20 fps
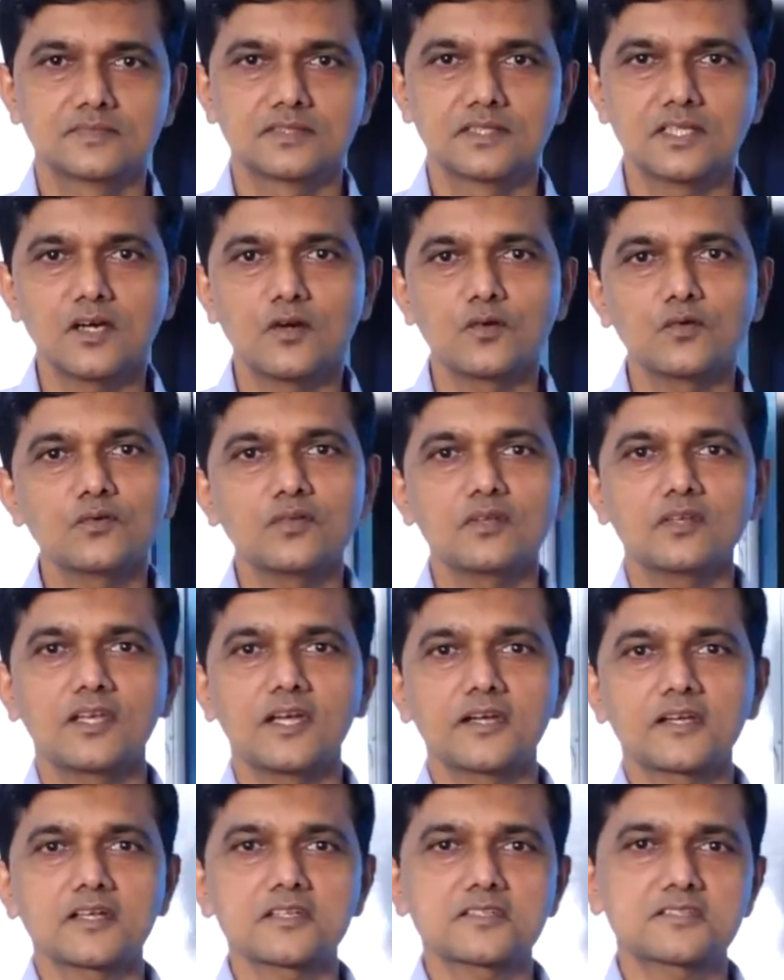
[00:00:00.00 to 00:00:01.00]
Now
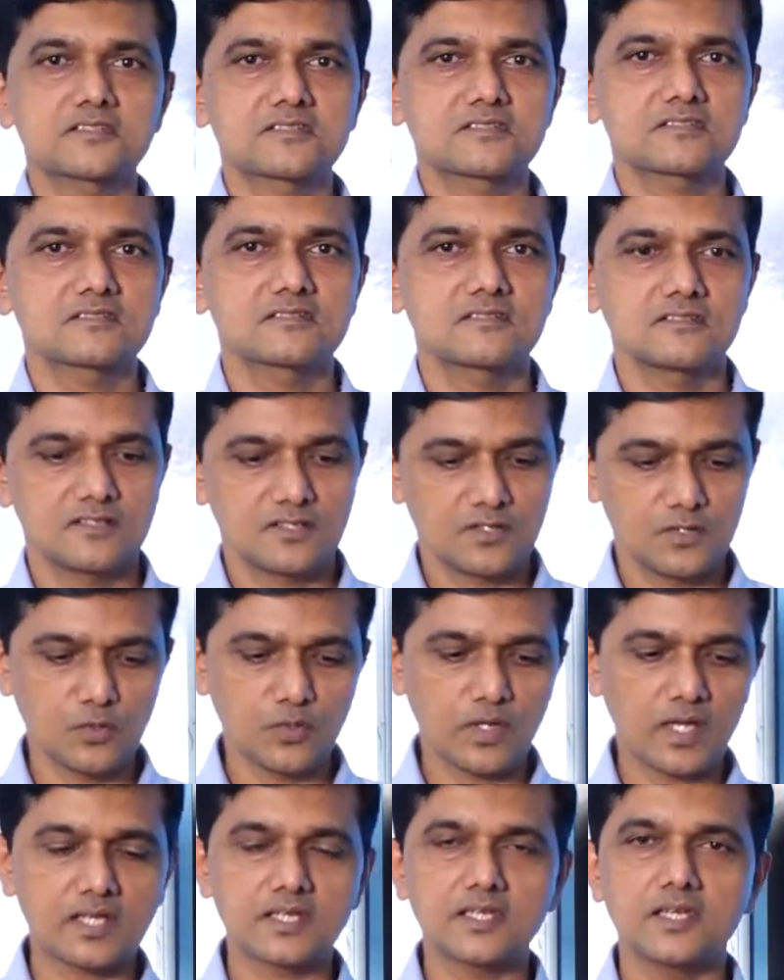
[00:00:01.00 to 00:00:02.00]
let us
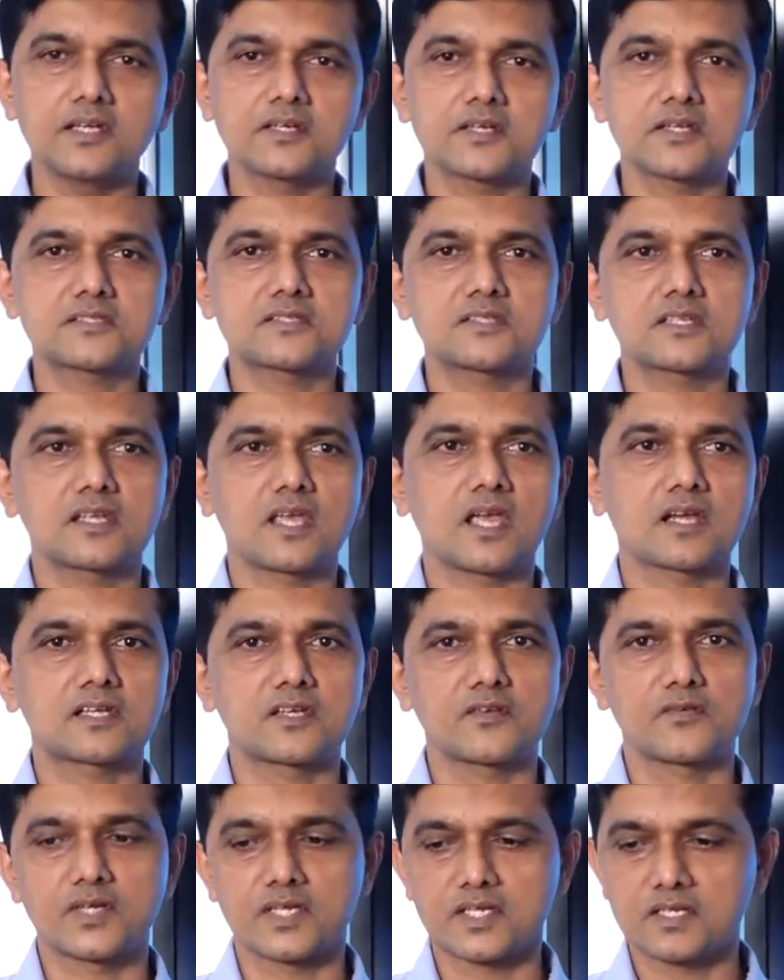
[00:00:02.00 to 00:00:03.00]
do an interesting
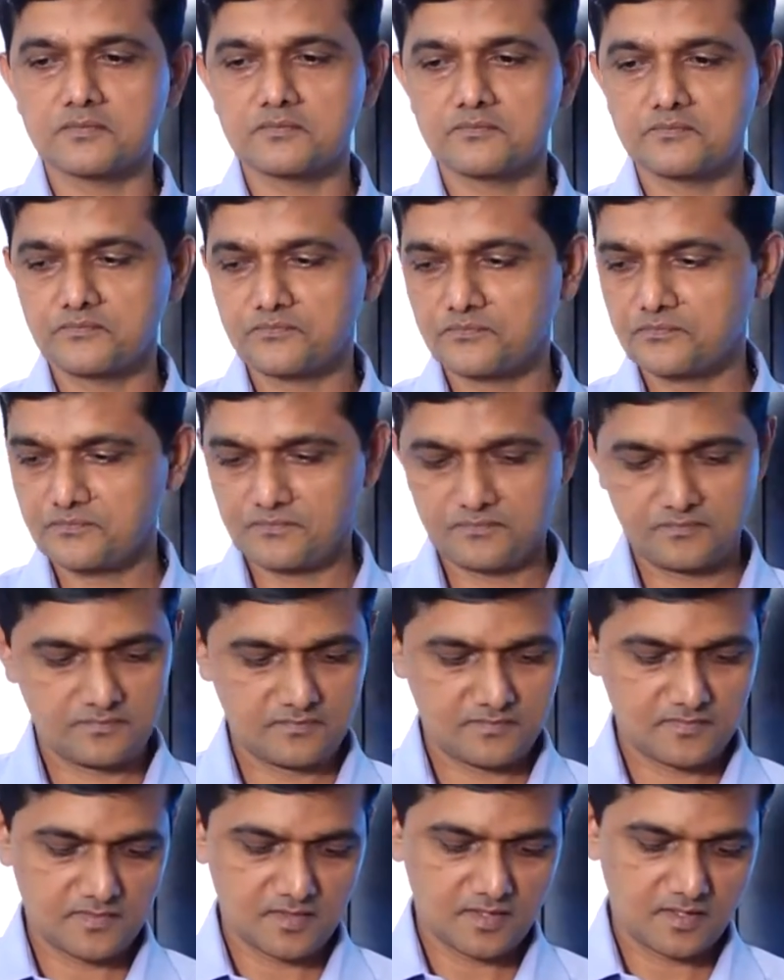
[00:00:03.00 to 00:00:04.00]
activity.
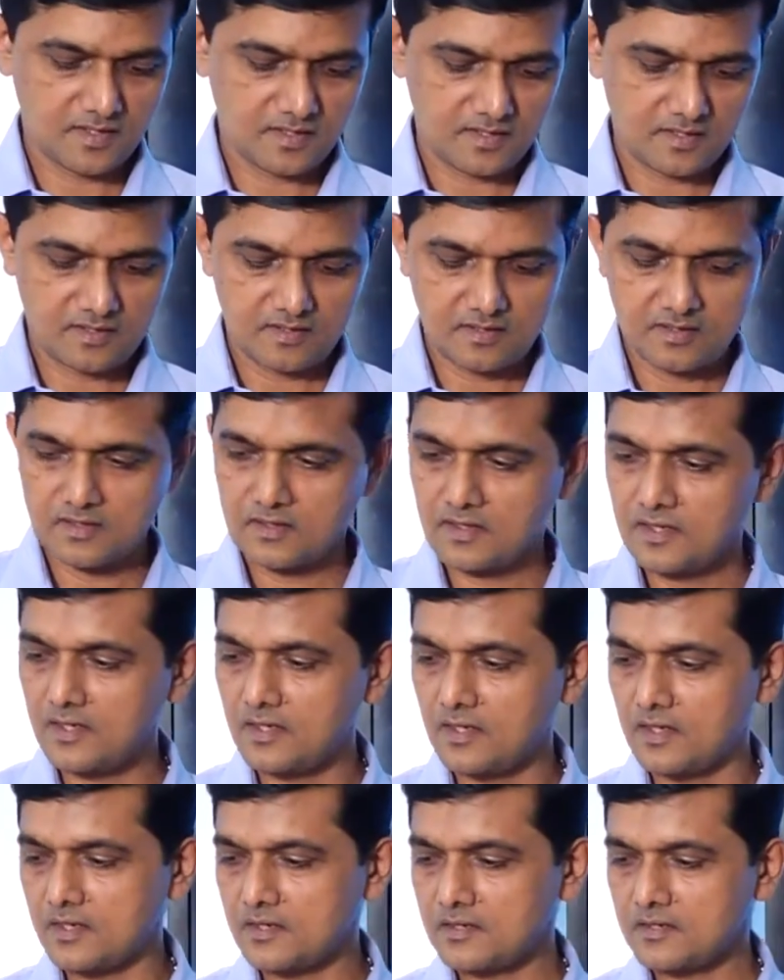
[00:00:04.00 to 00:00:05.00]

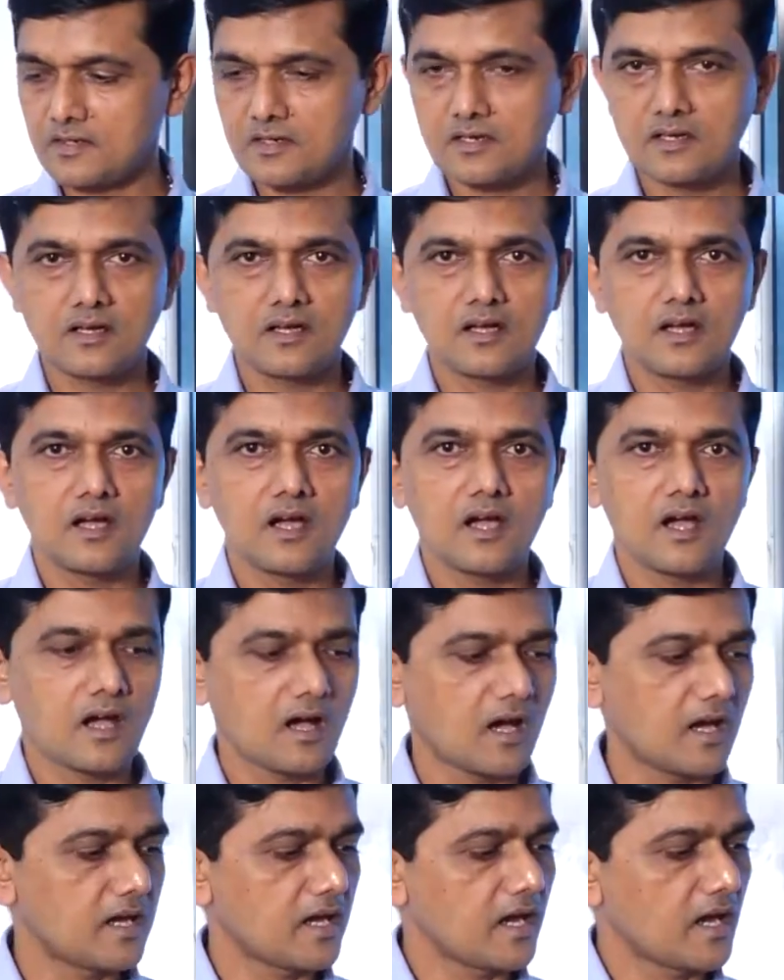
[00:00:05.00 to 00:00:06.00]
Here
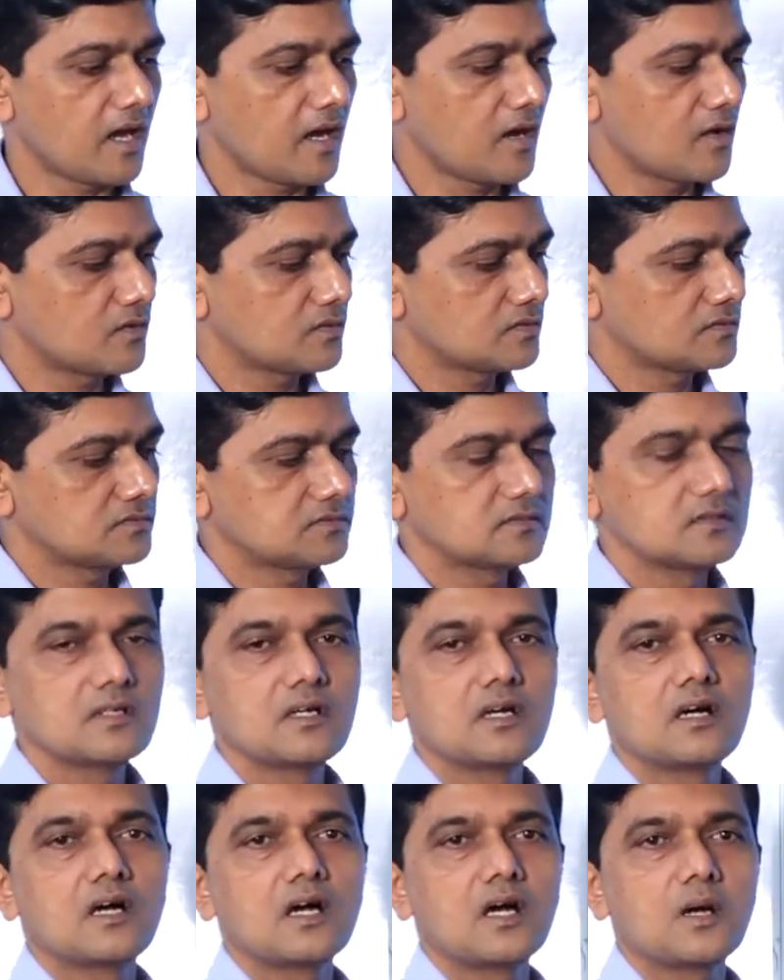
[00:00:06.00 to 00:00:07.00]
I have
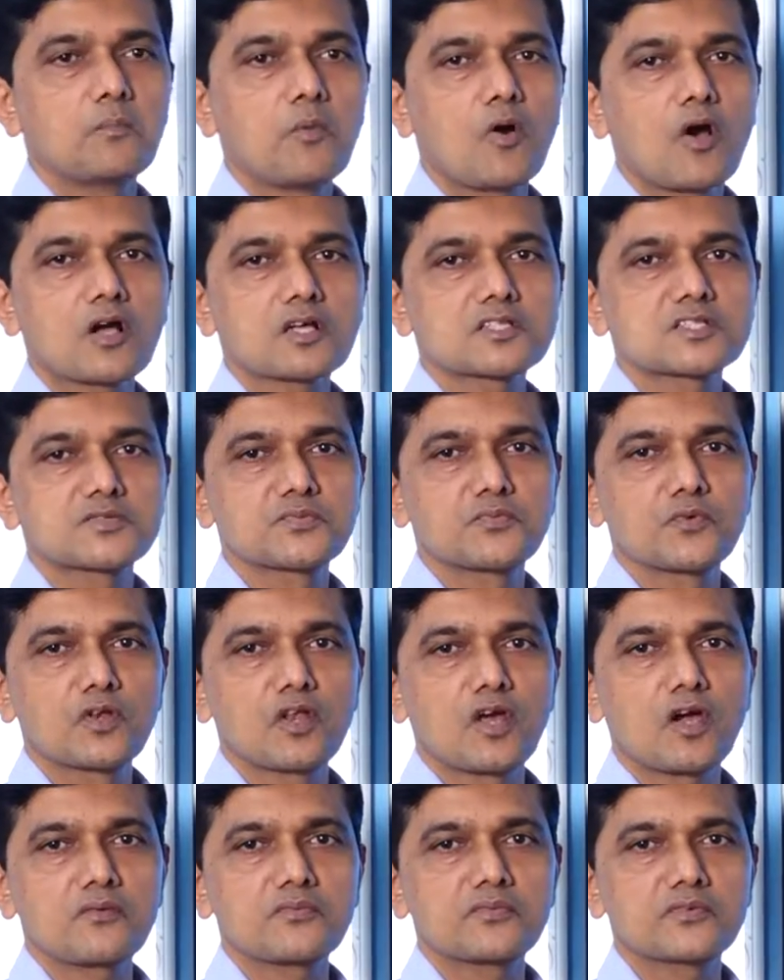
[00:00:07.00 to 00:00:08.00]
a box
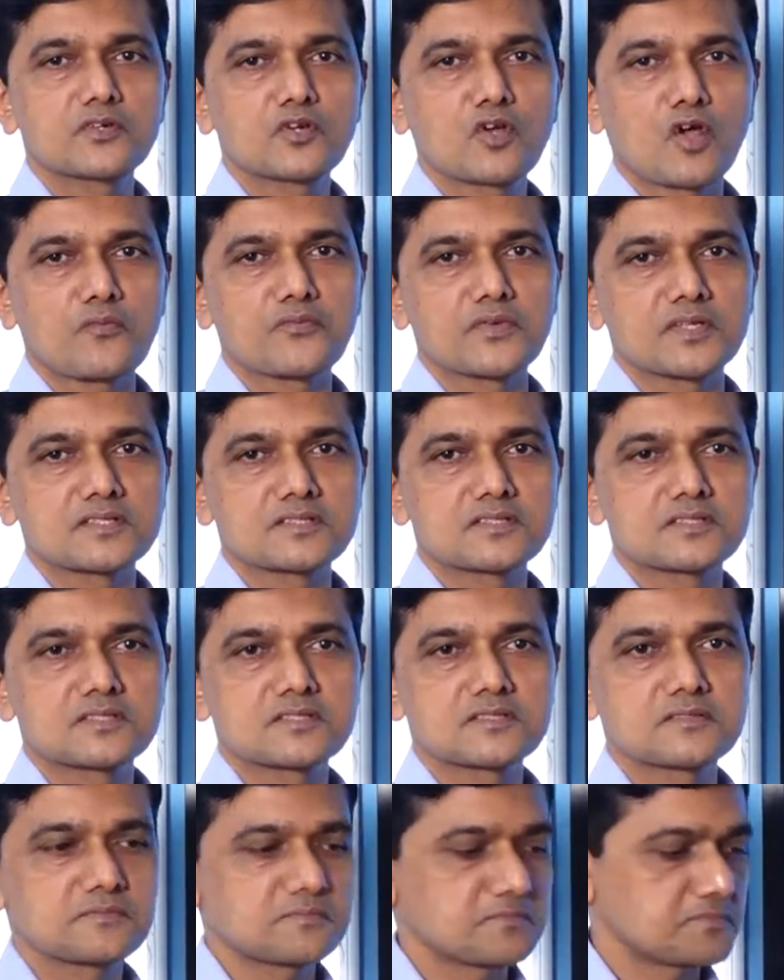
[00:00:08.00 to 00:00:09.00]
full of
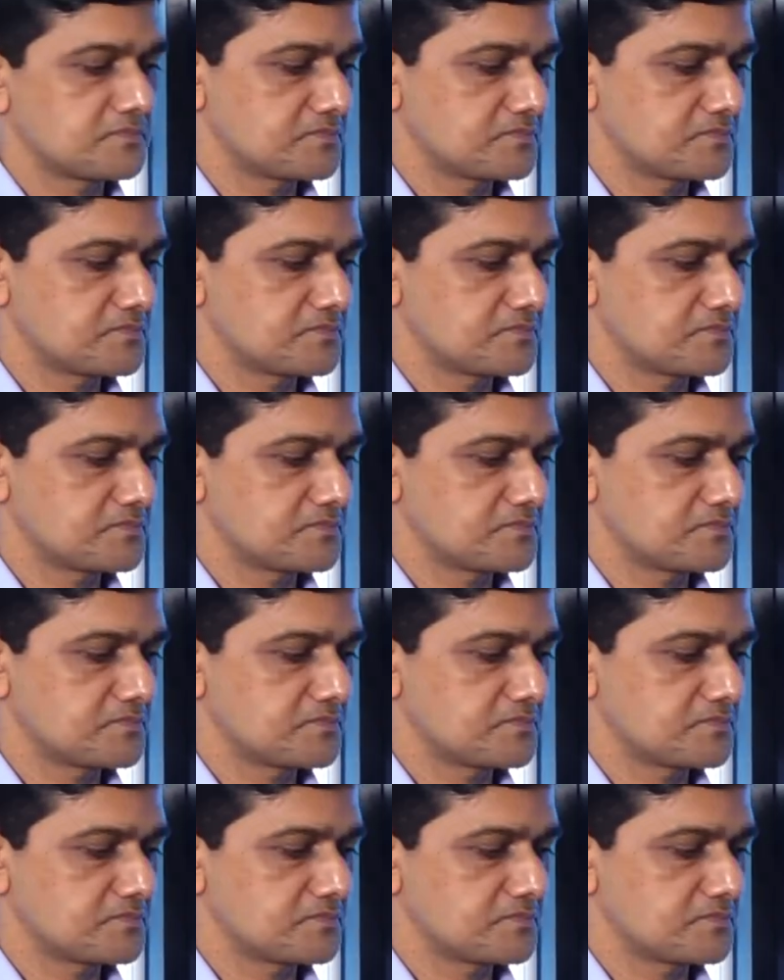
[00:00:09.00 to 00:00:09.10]
toffees.